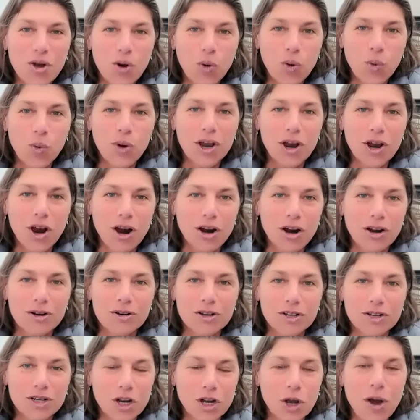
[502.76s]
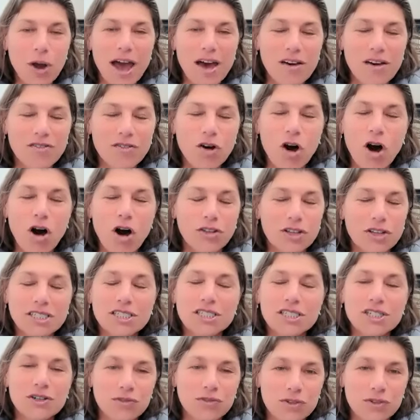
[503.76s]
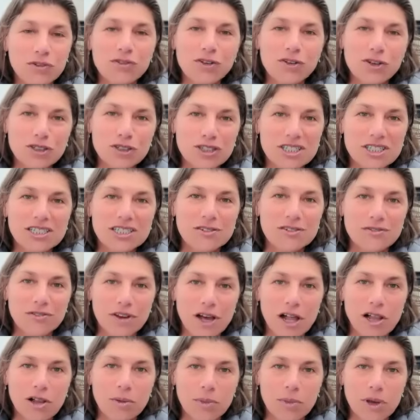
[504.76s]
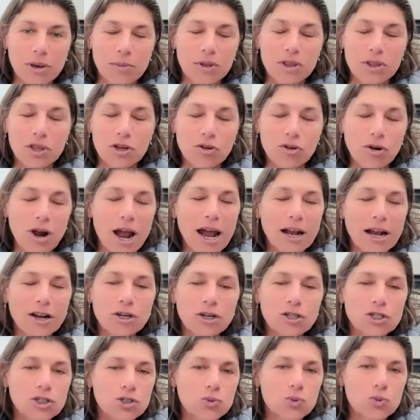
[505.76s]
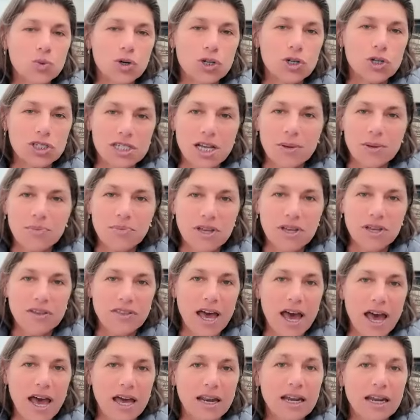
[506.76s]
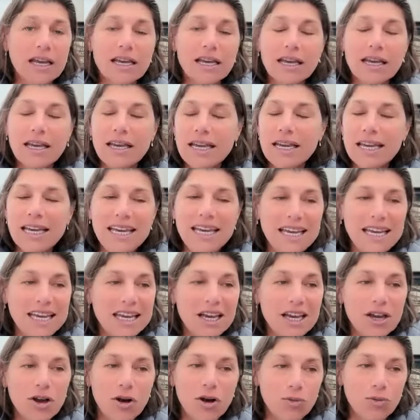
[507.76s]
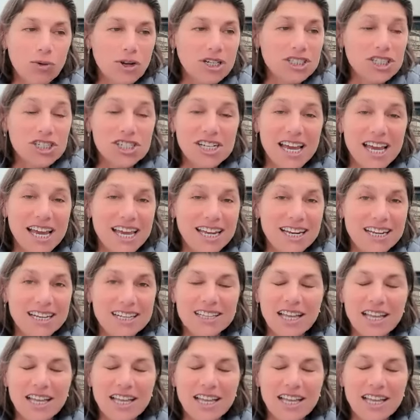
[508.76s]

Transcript: we are, have all these different foods in development. But the crackers were something that he originated.